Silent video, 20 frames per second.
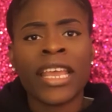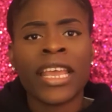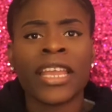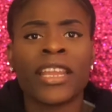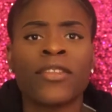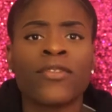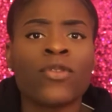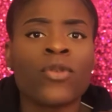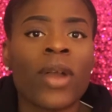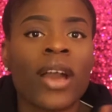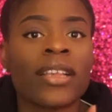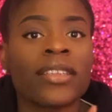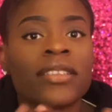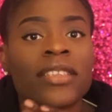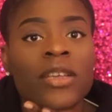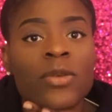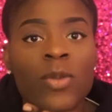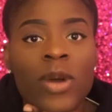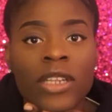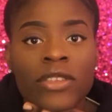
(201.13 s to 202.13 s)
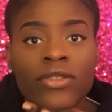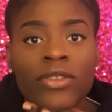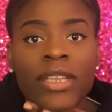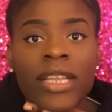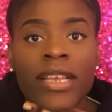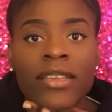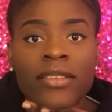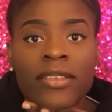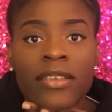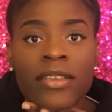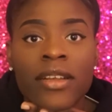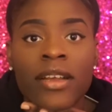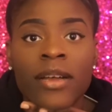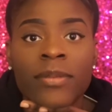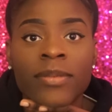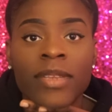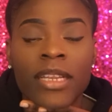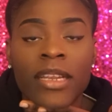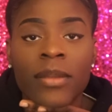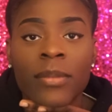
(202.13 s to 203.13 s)
And if you guys did watch relaxer
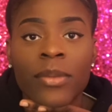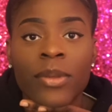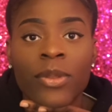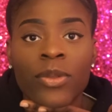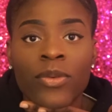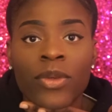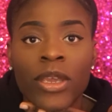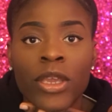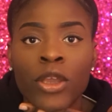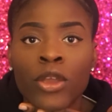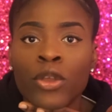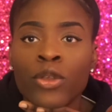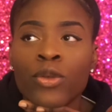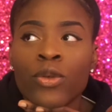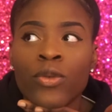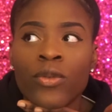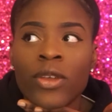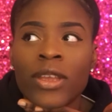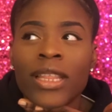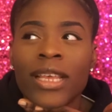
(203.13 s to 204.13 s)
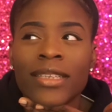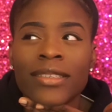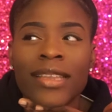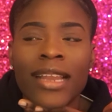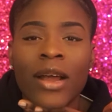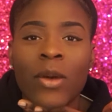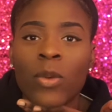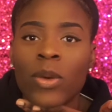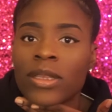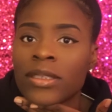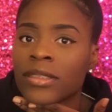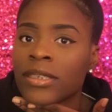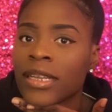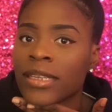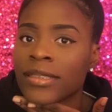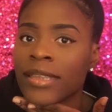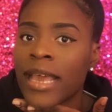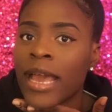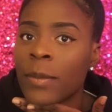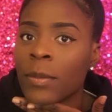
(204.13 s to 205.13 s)
update number 3, you realize that I wasn't
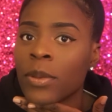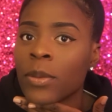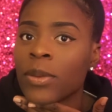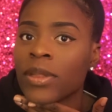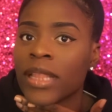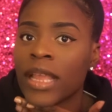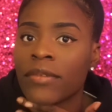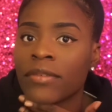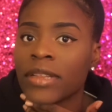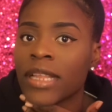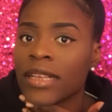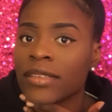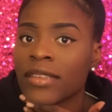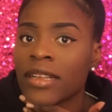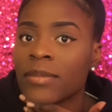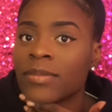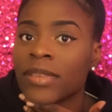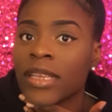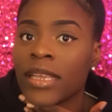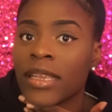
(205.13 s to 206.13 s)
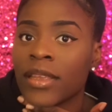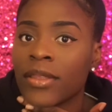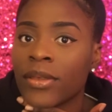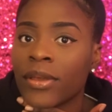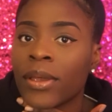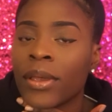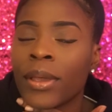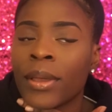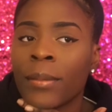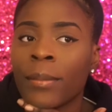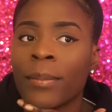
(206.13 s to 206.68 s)
as happy with that relaxer update either,